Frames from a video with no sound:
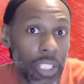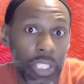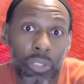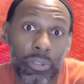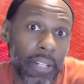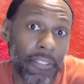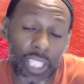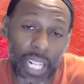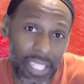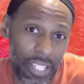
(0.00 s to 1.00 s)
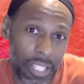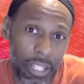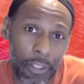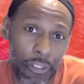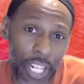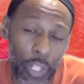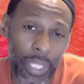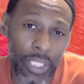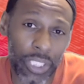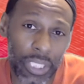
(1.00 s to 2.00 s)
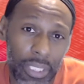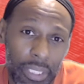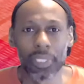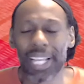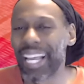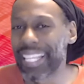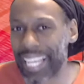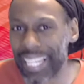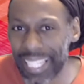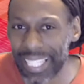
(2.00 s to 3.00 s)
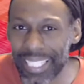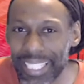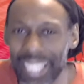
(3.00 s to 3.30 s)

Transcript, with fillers: You'll never start asking yourself the right questions. I get it.